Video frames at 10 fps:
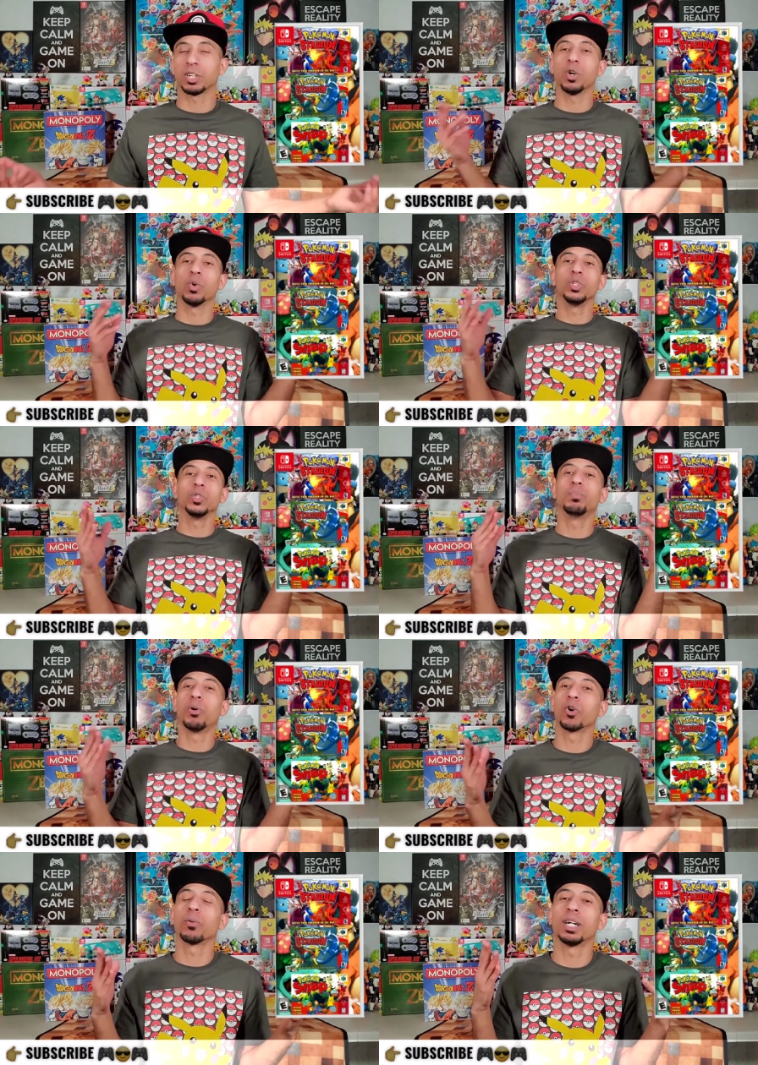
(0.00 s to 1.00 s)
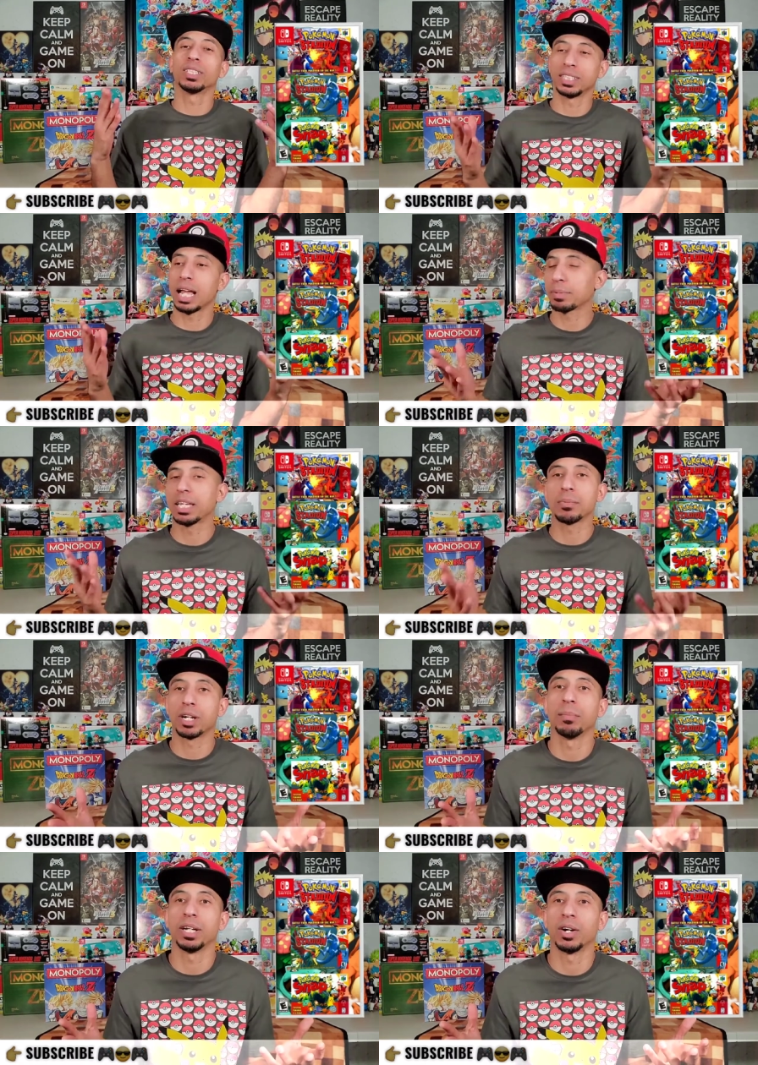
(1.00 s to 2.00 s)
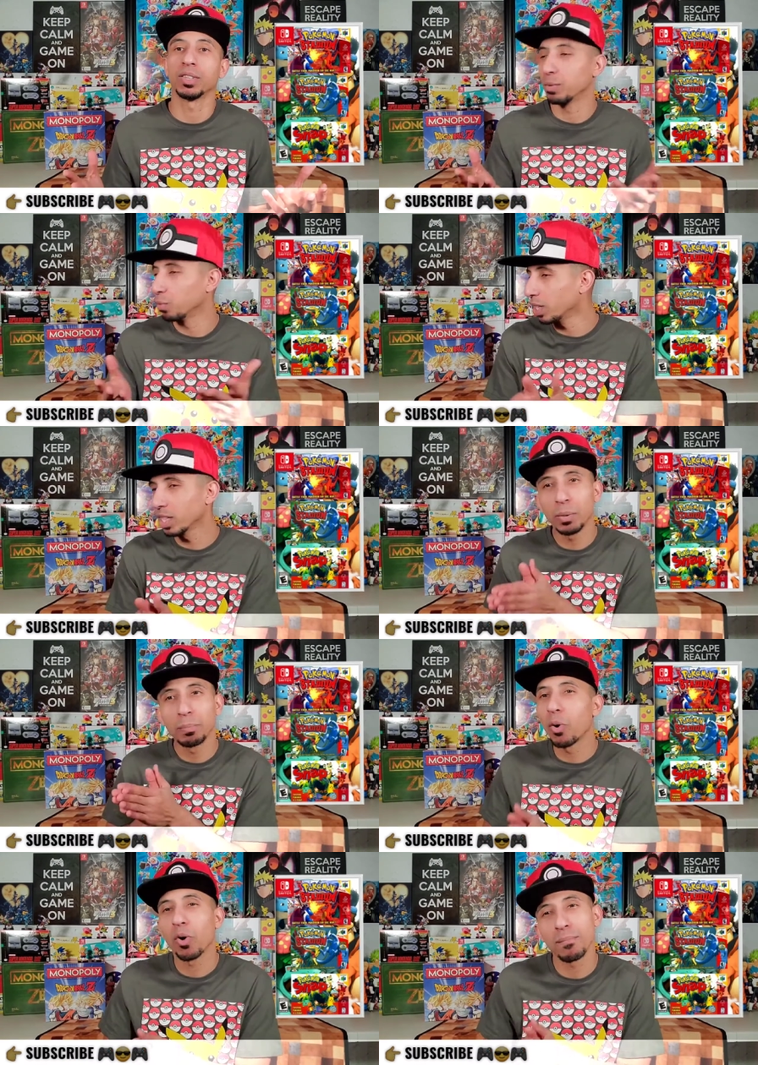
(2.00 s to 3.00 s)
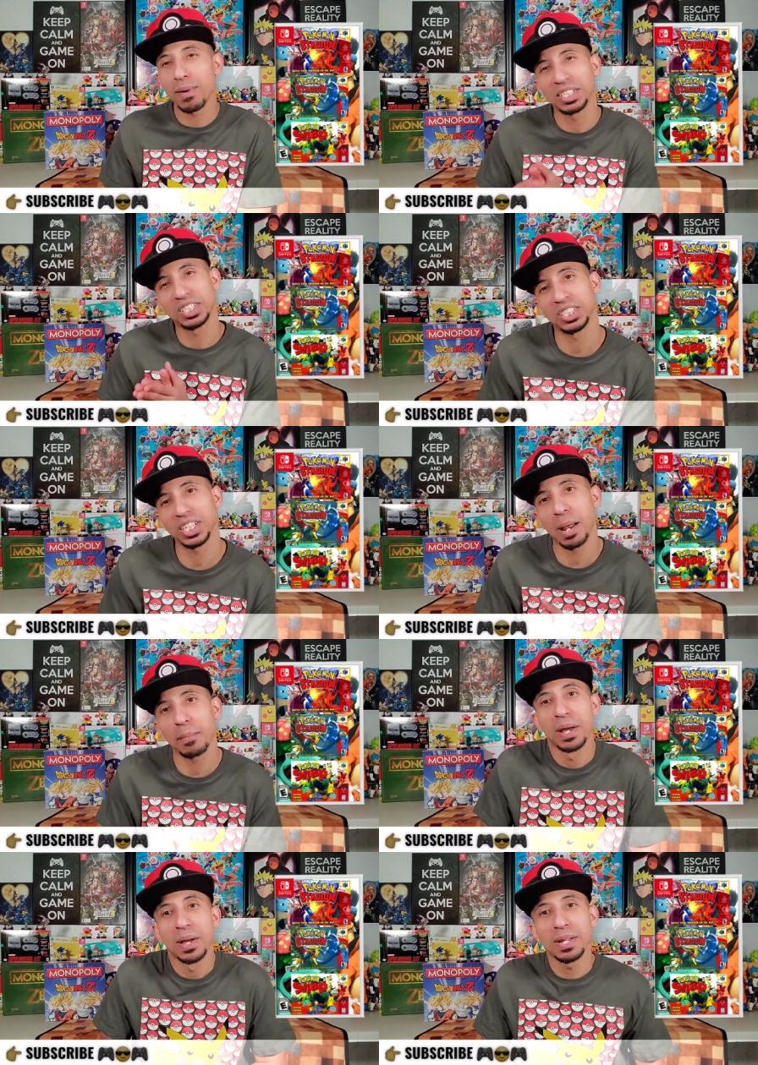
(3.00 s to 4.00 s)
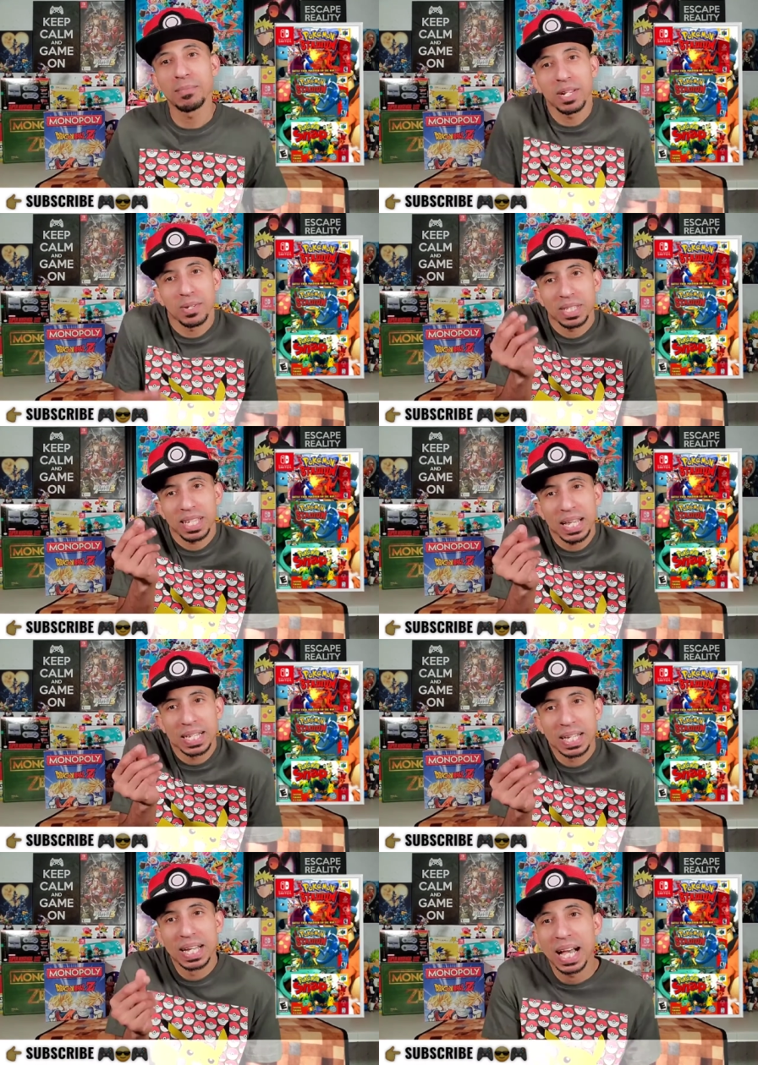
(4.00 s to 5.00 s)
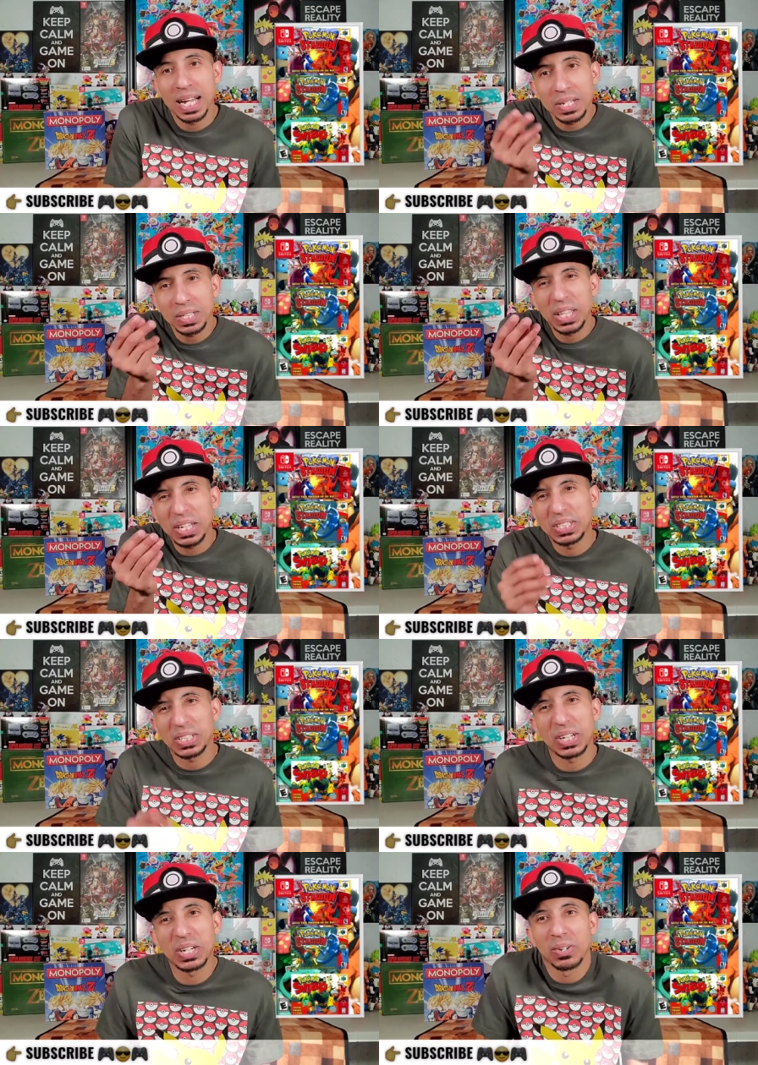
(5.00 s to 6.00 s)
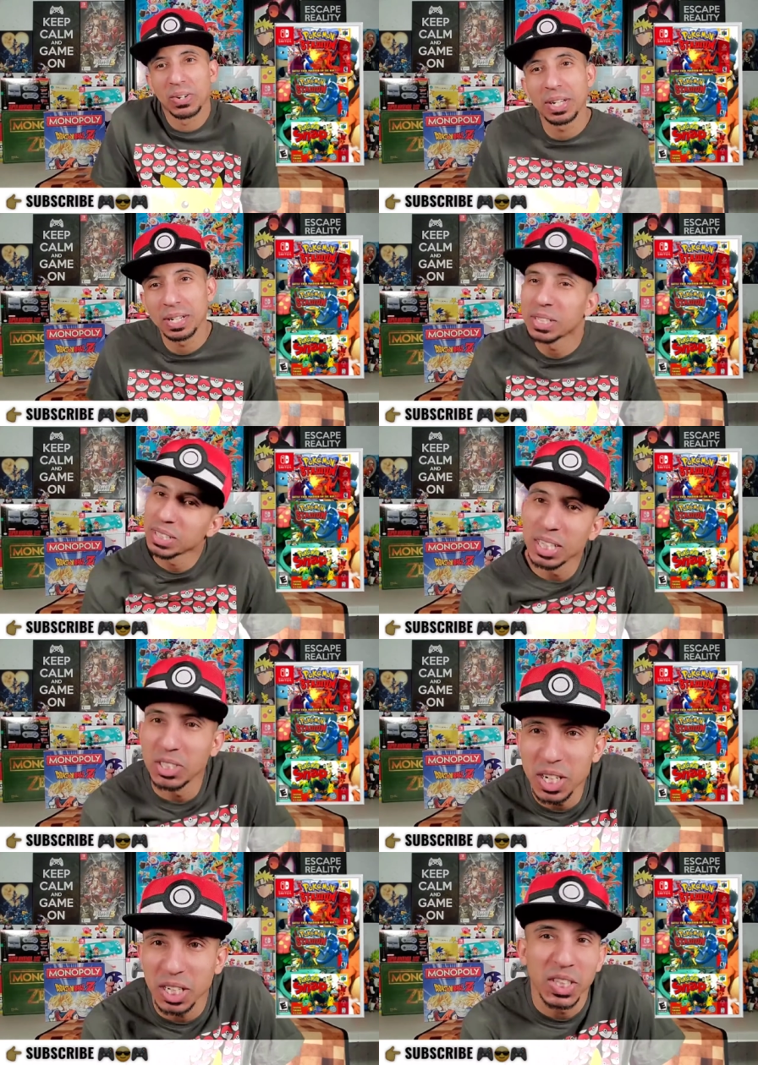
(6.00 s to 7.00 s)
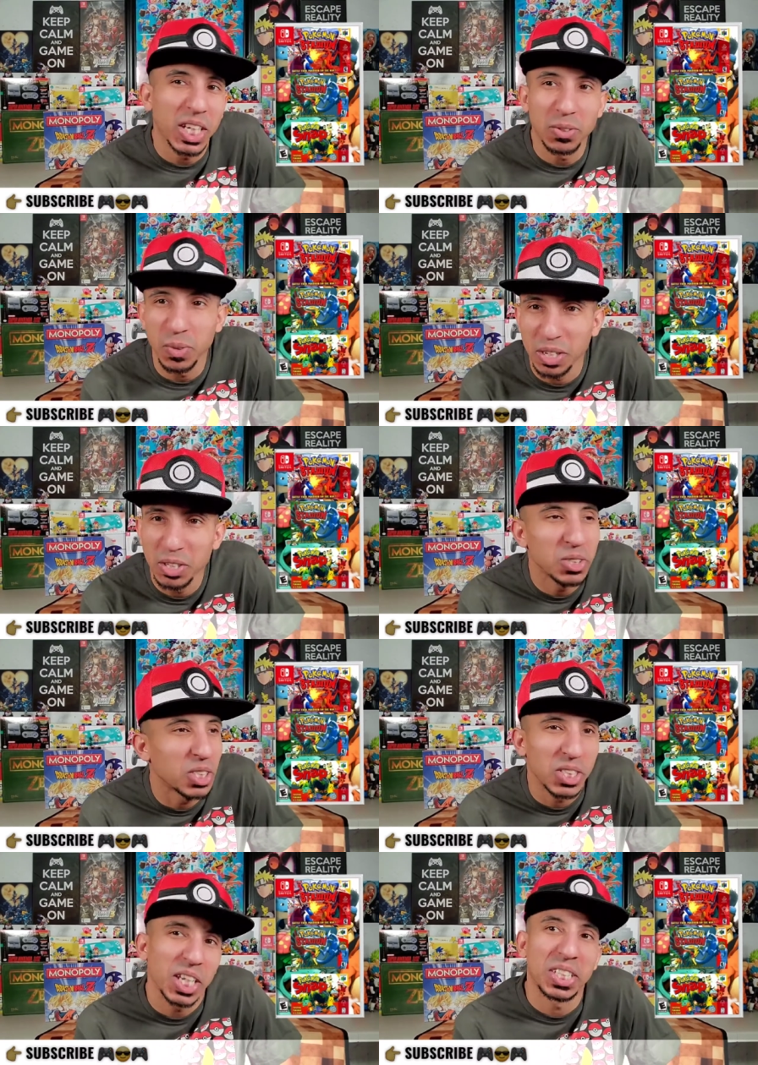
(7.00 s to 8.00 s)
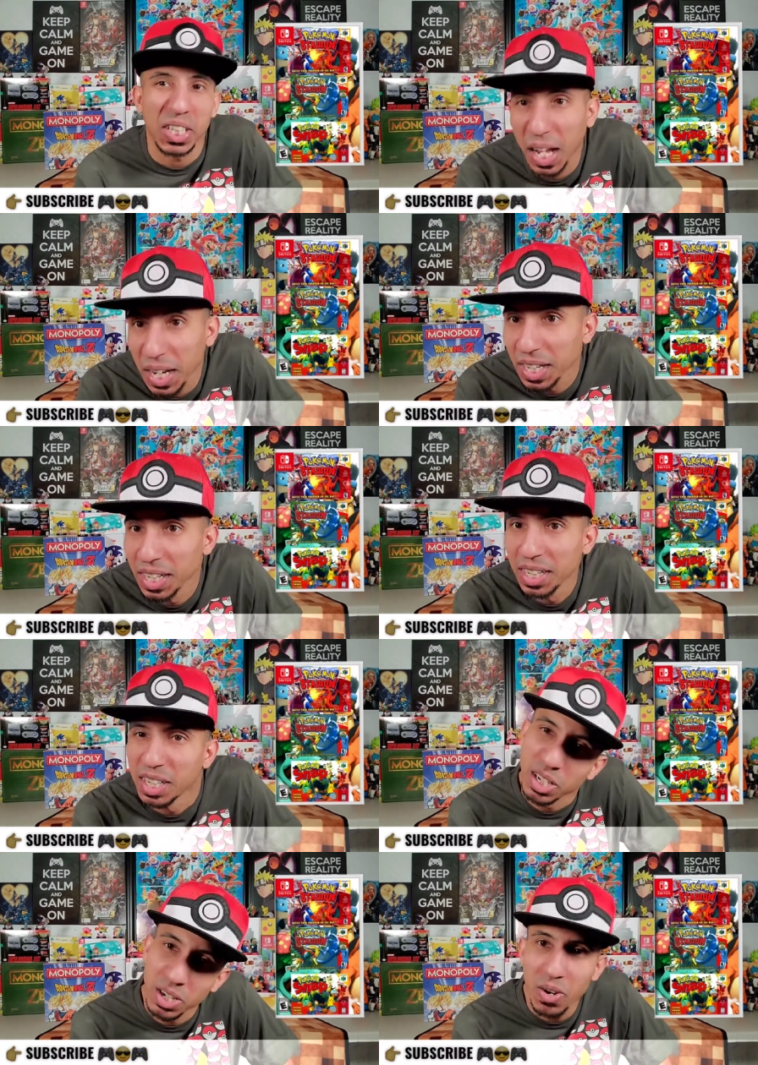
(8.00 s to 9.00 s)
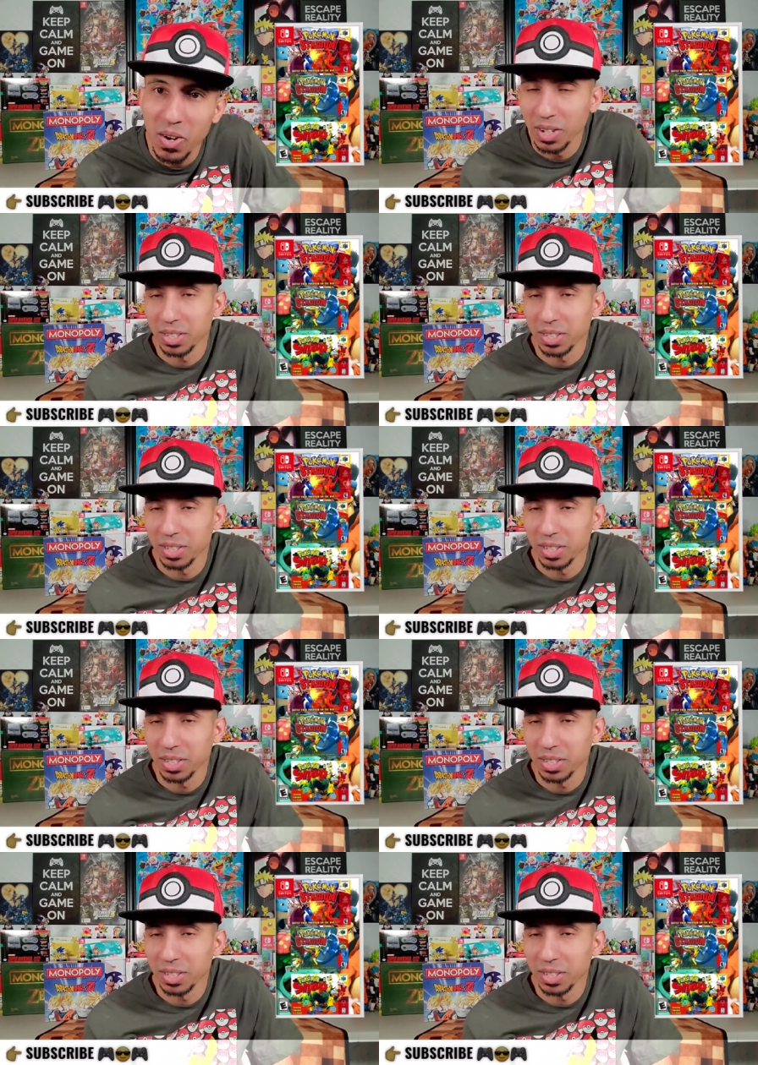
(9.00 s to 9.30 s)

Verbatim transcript: whole new Pokemon Snap game coming out than with a little Pokemon Snap, even a little taste, a little taste of the glory, you know what I'm saying? So they can taste what it used to taste like, you know?